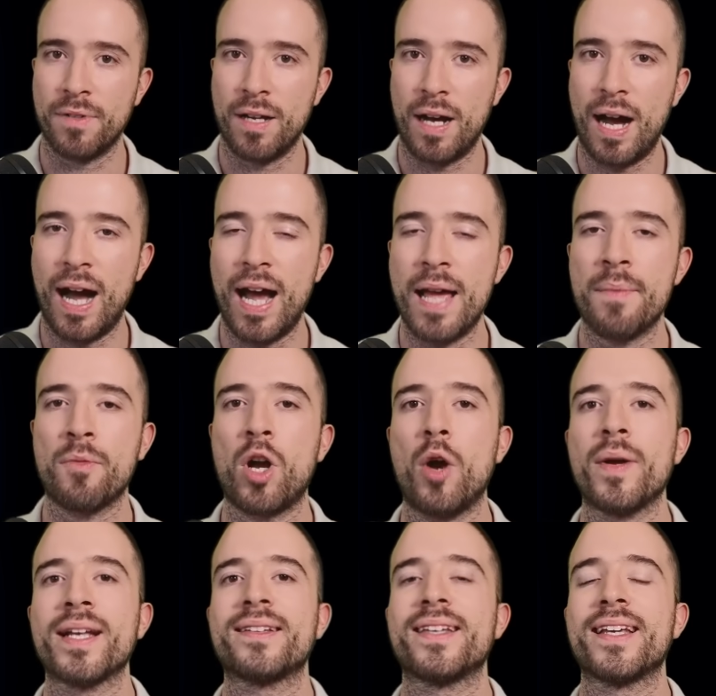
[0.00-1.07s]
I am
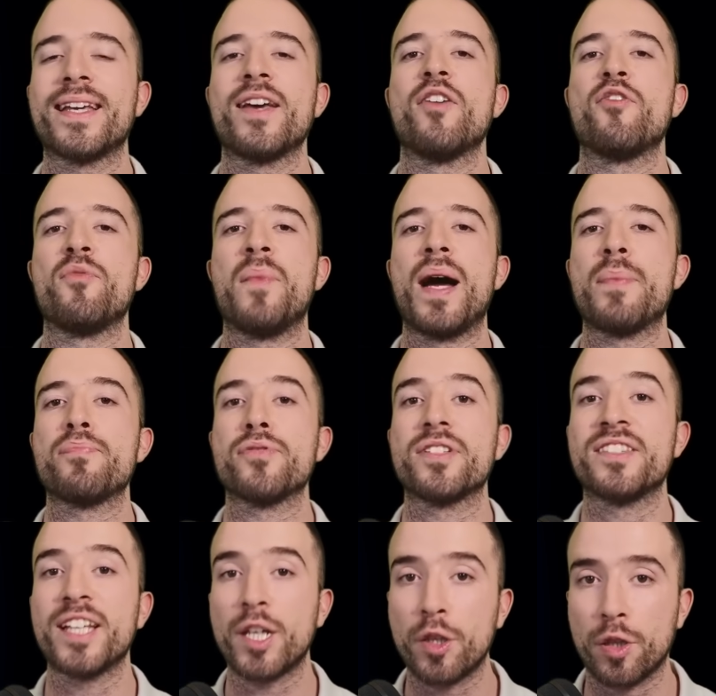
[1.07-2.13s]
going to give my
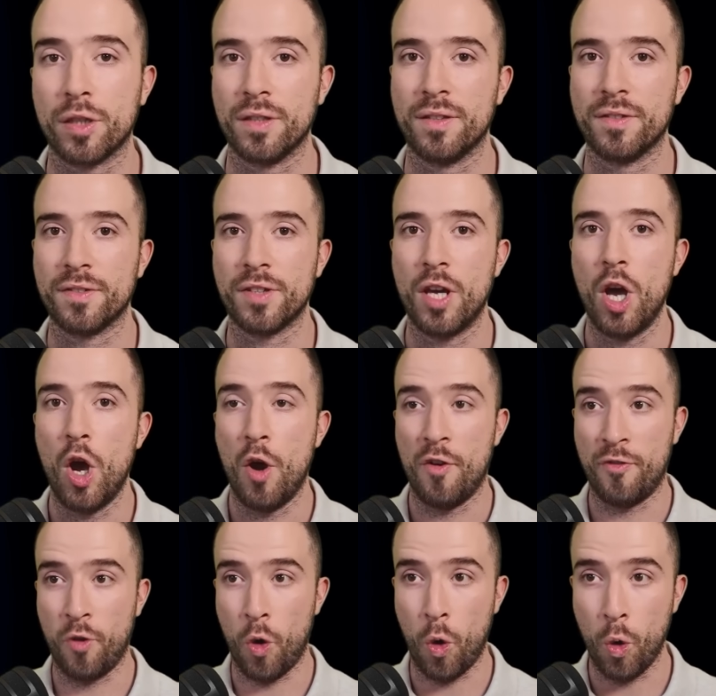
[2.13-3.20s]
predictions
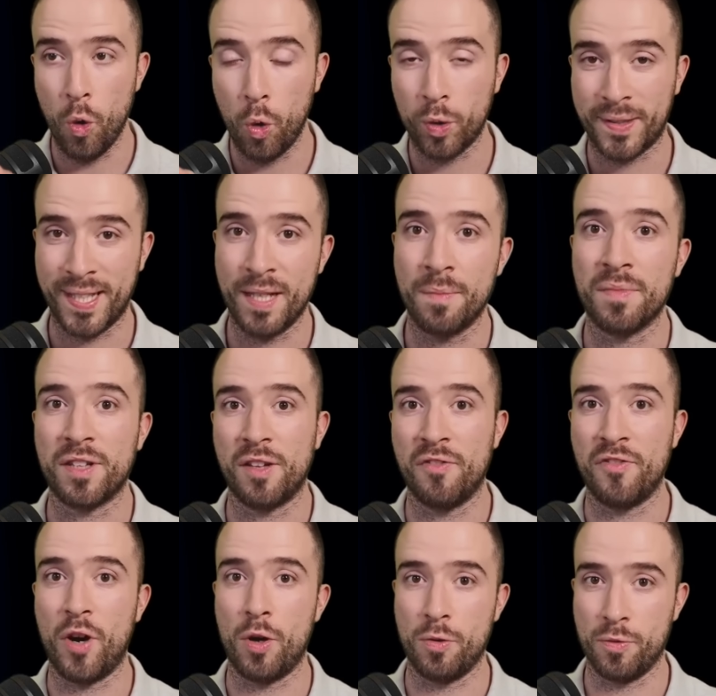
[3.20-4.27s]
for all teams
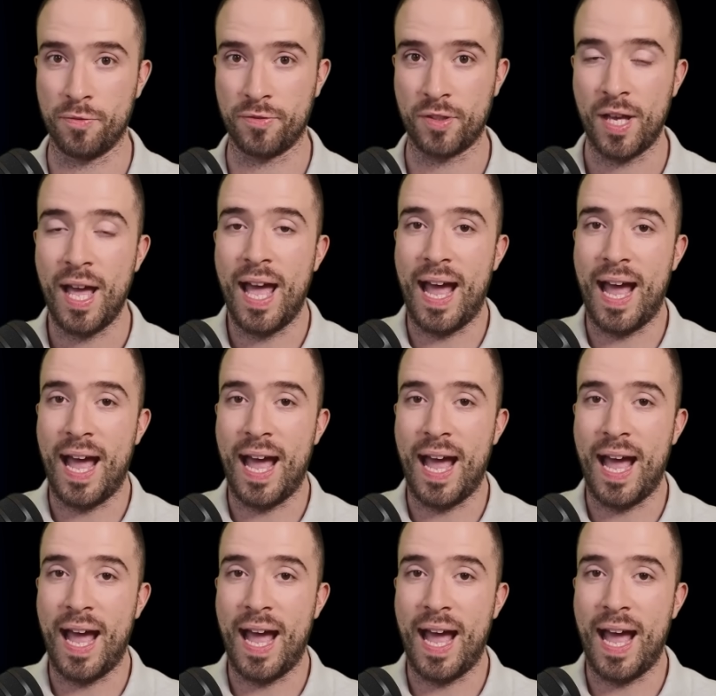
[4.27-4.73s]
involved